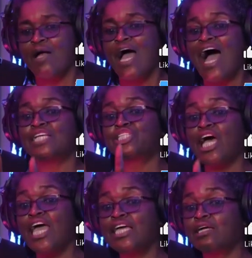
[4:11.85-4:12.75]
I was, I was and so...
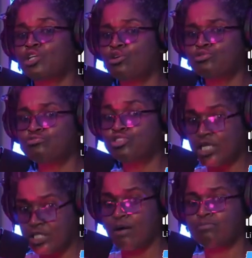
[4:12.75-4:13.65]
take don't
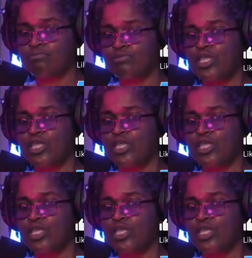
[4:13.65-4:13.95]
shut up.